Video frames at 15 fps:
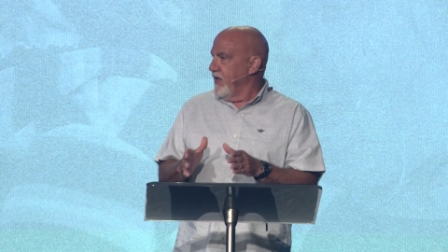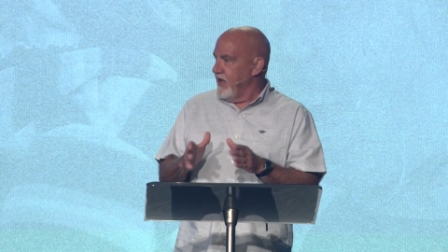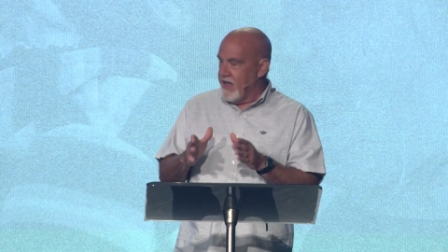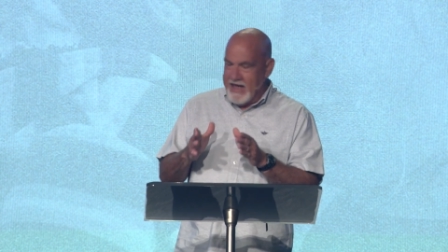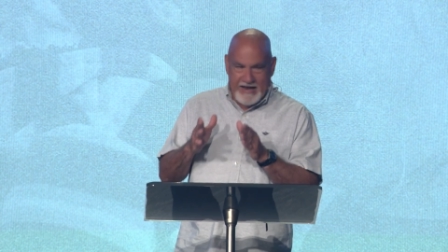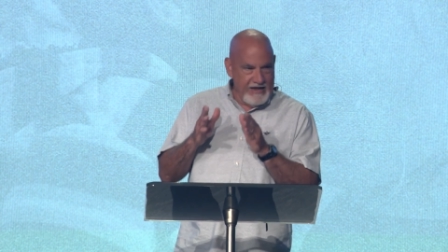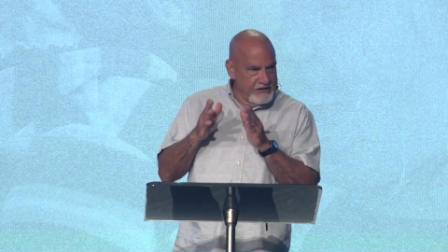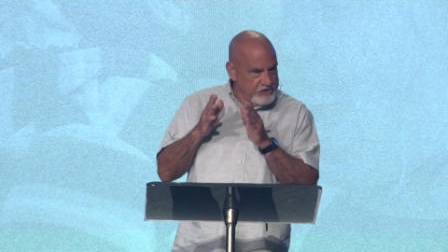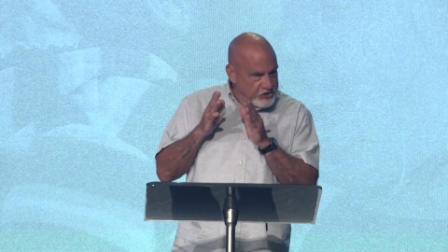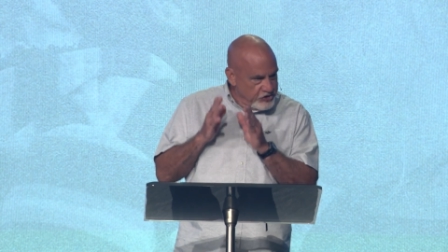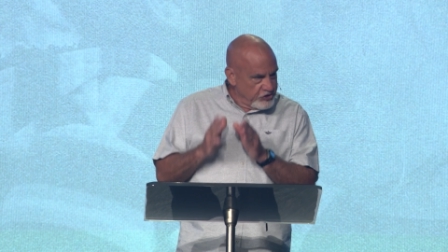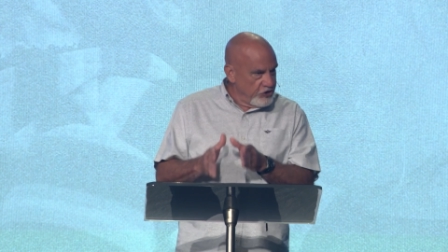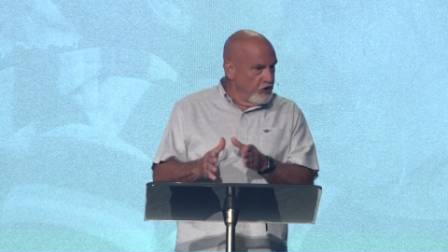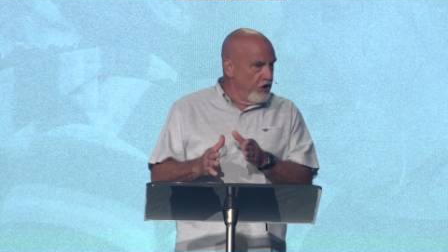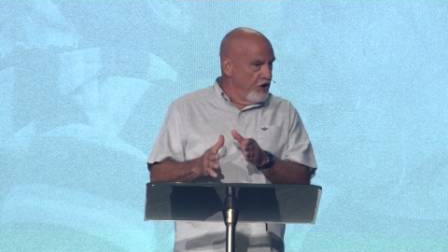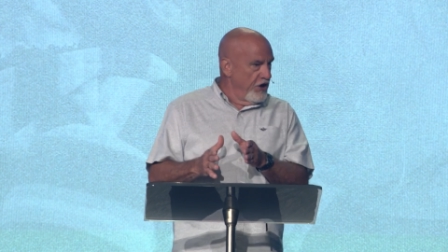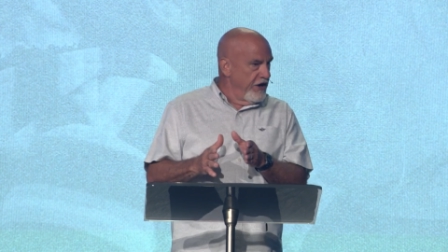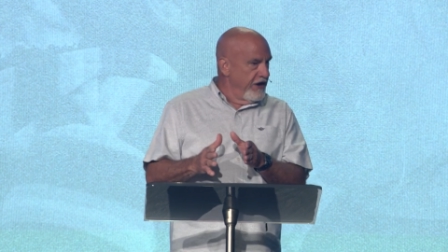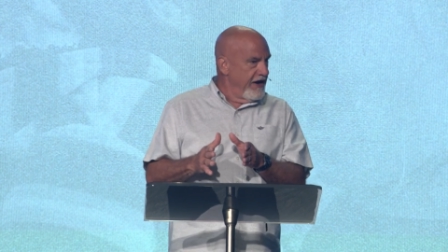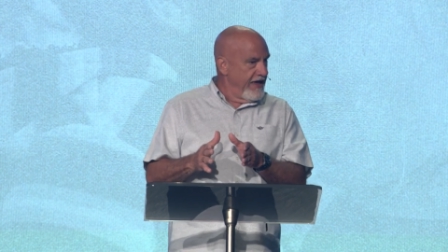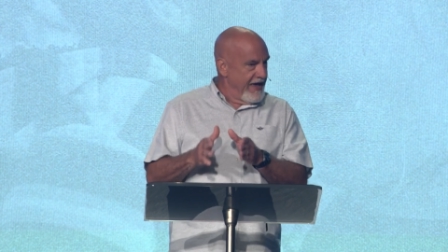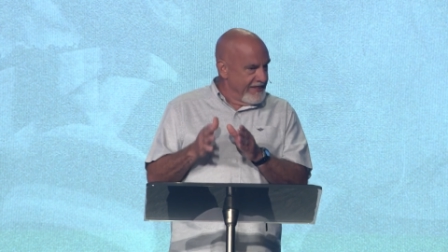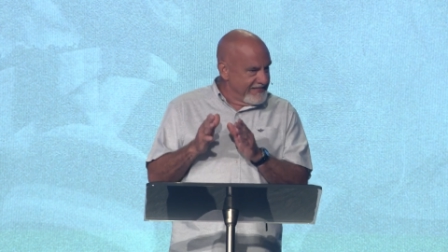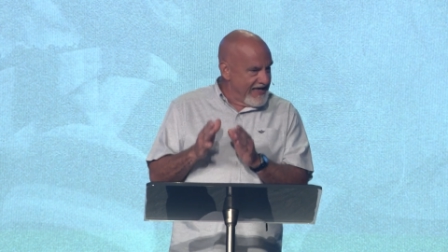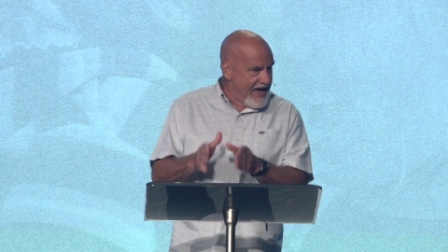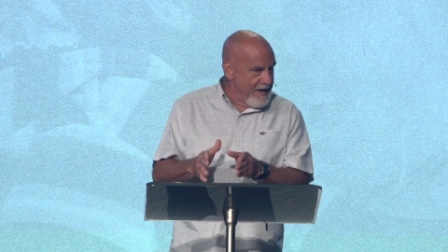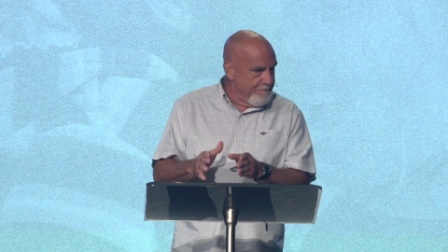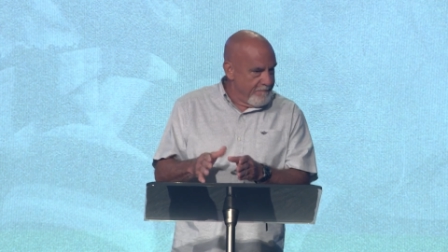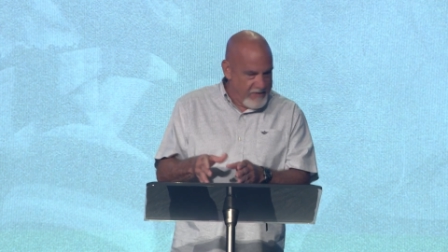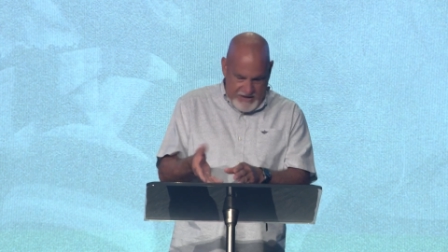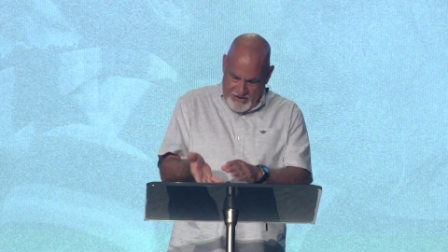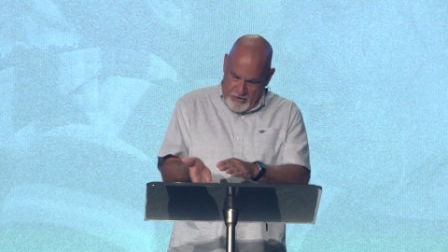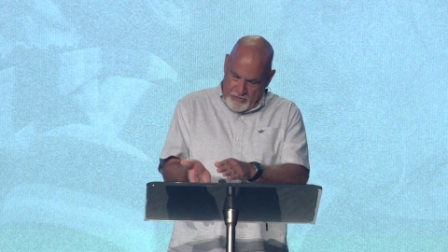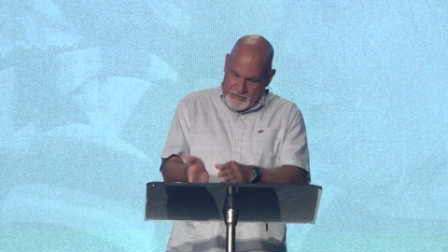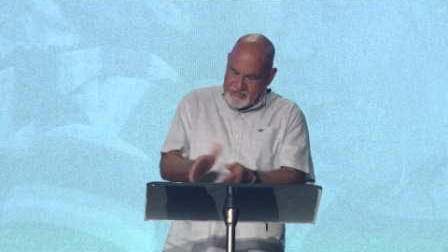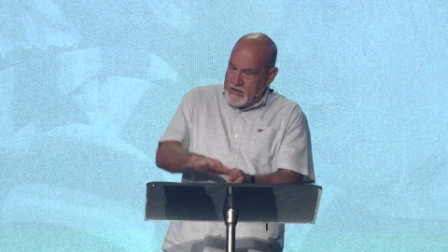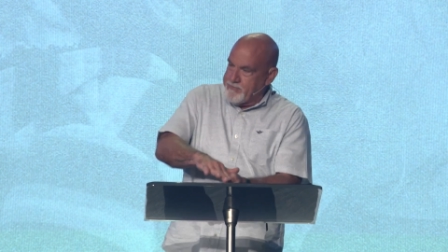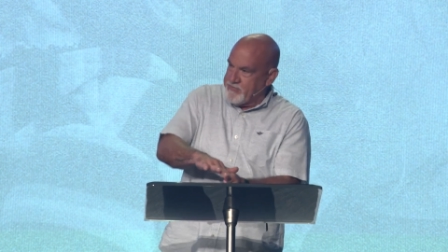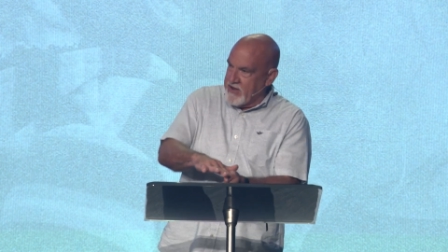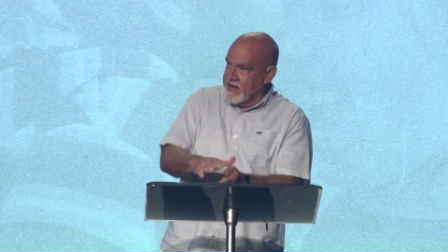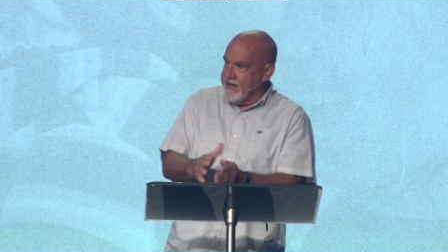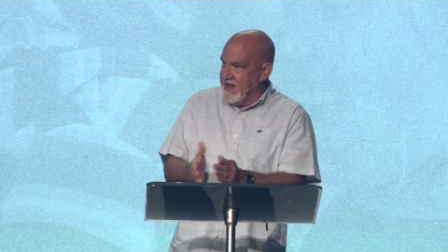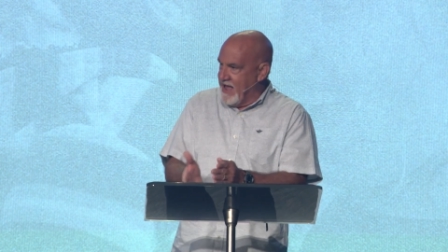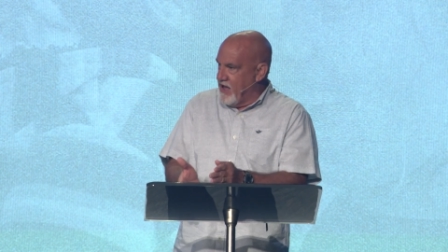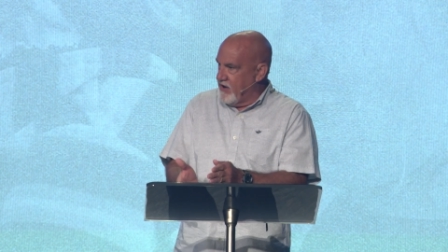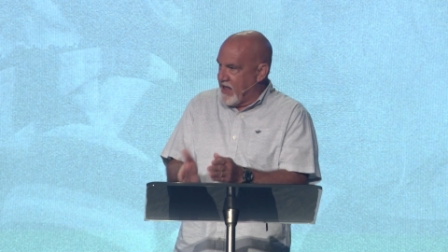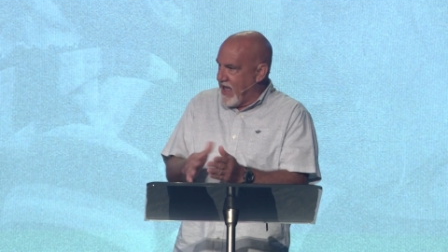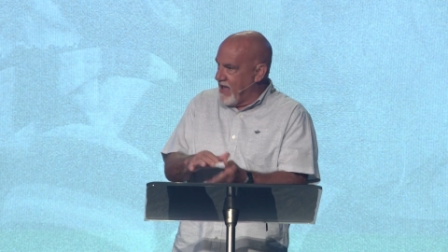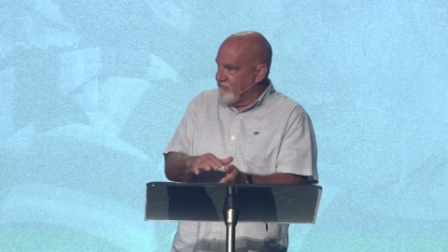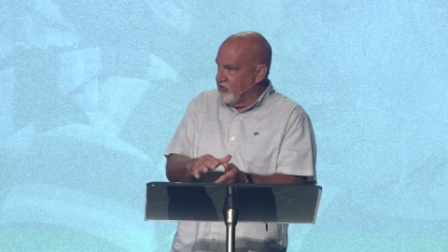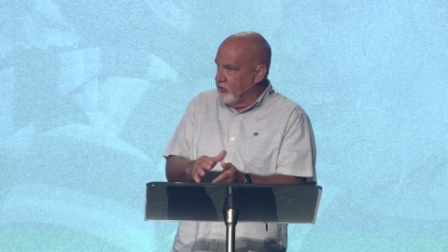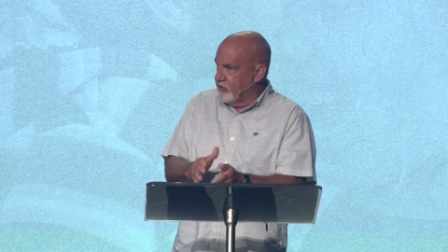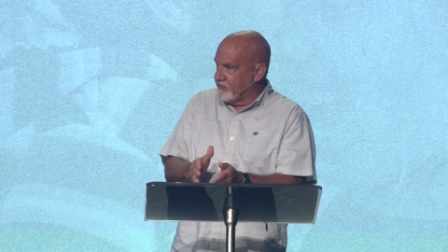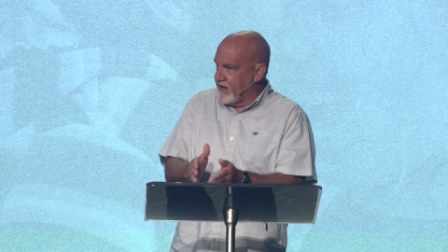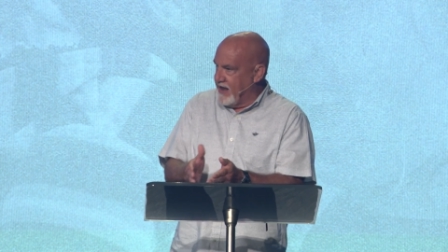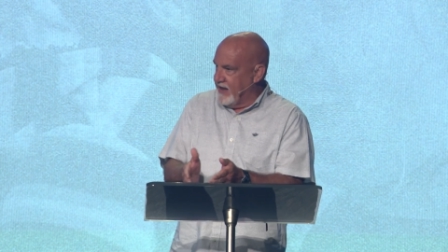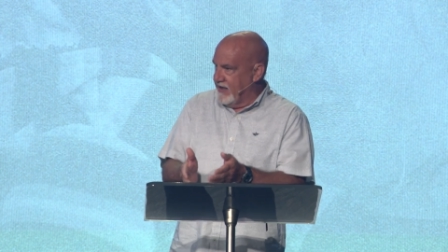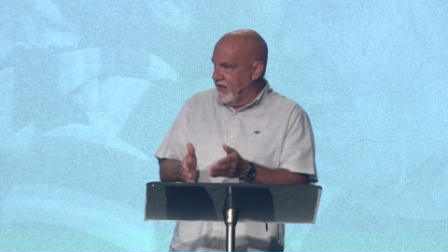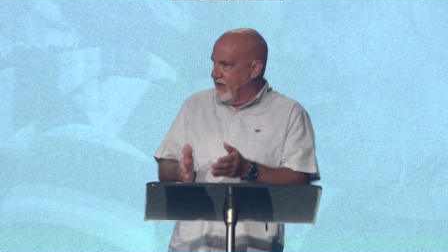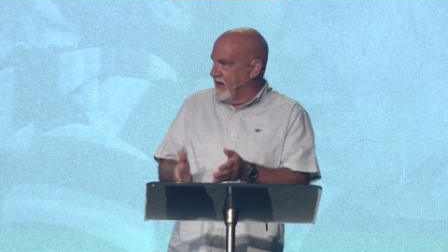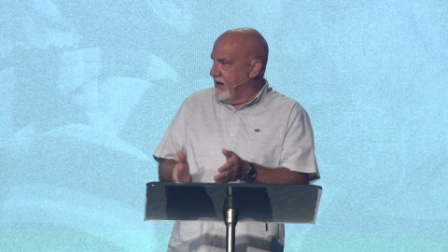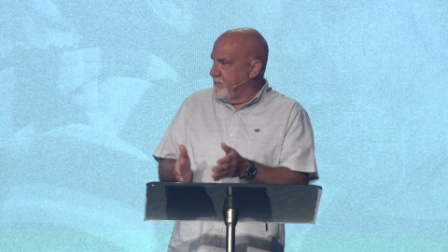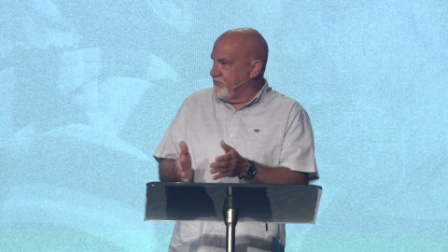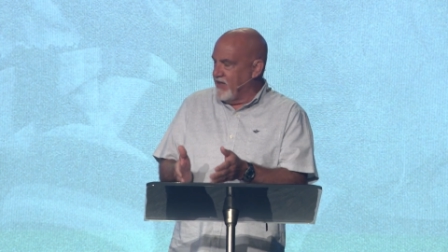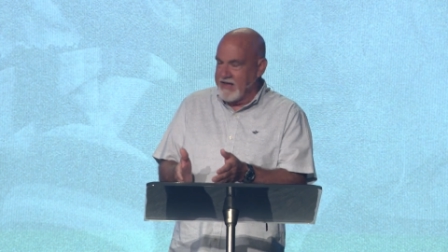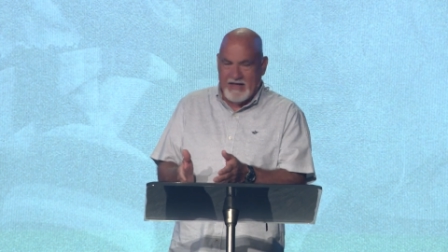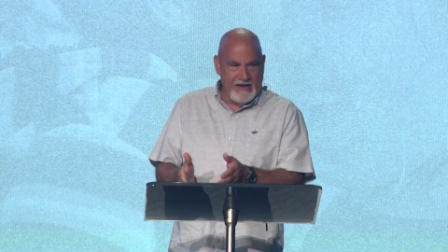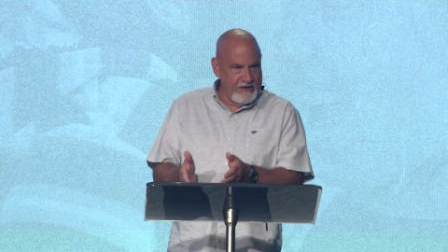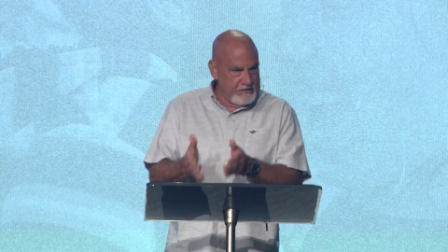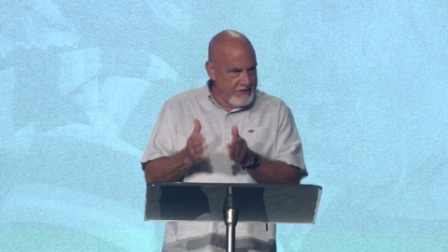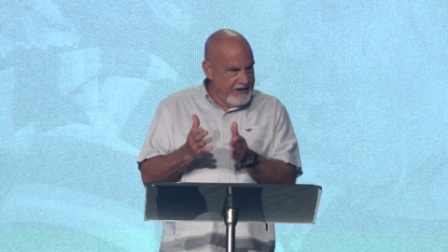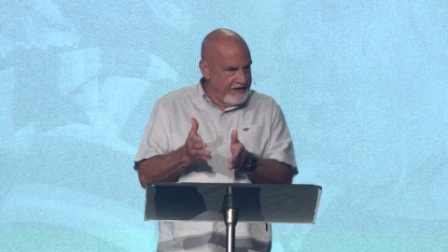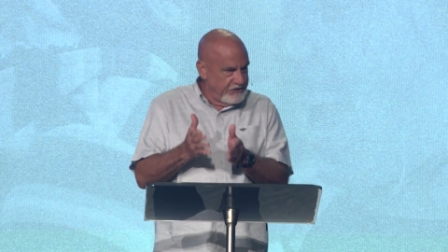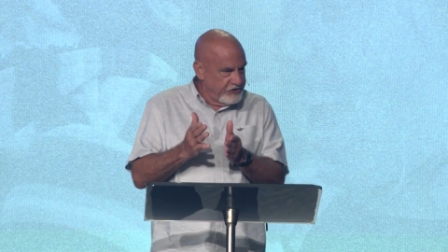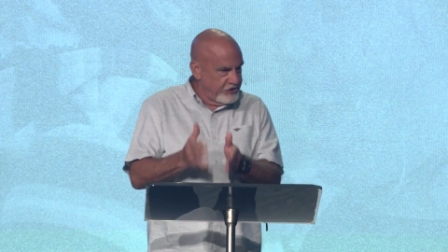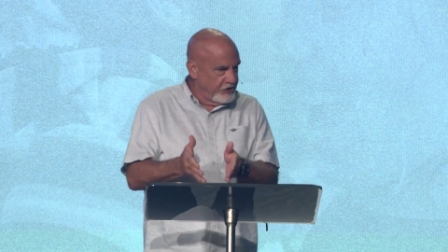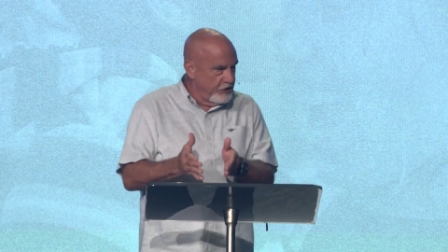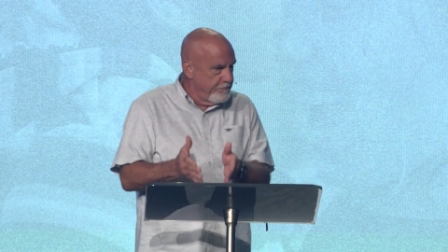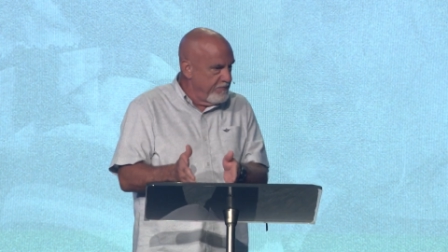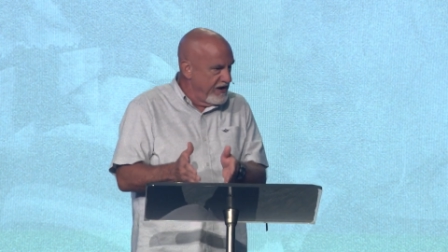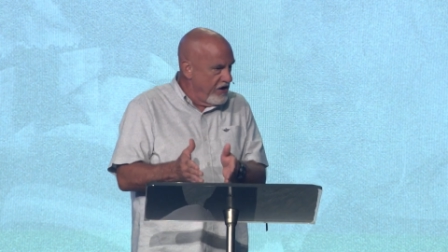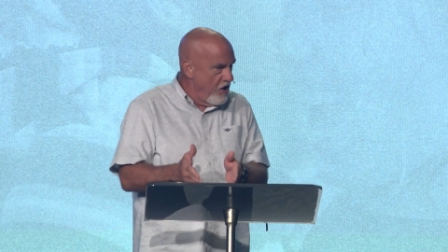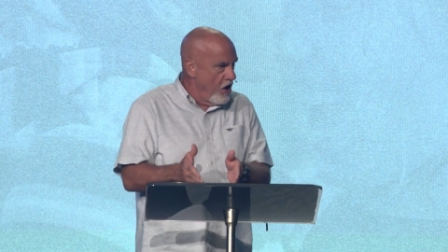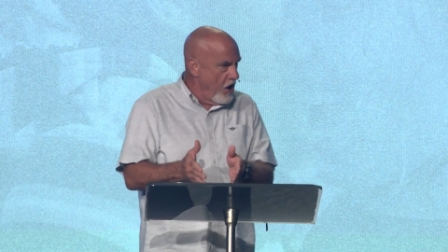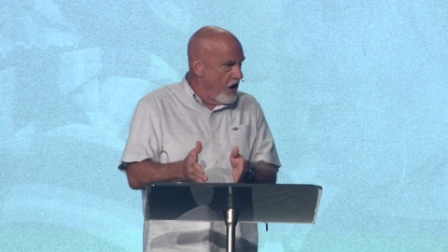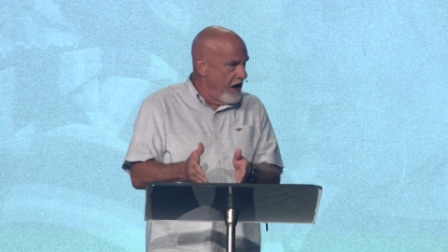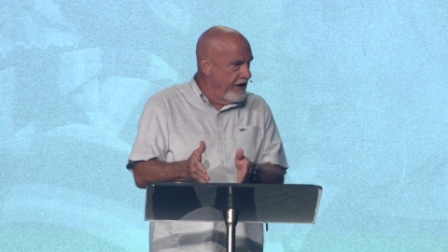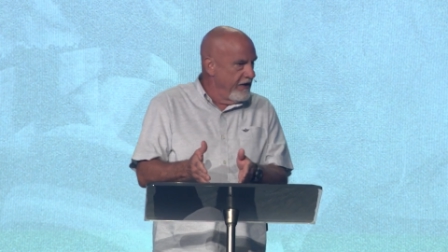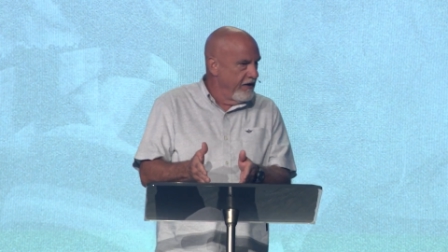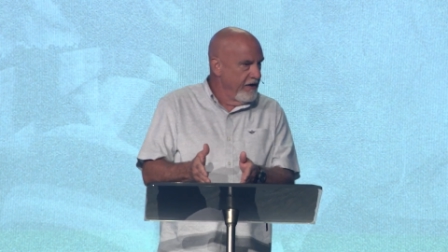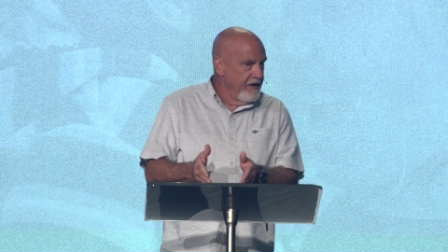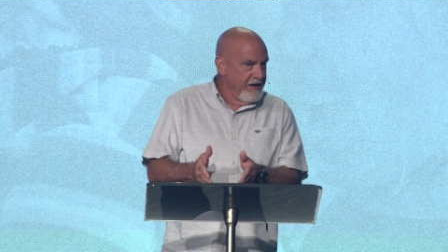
and it should at that, you know, it's upside down. I haven't looked at it yet, and I'm thinking it, it should be on.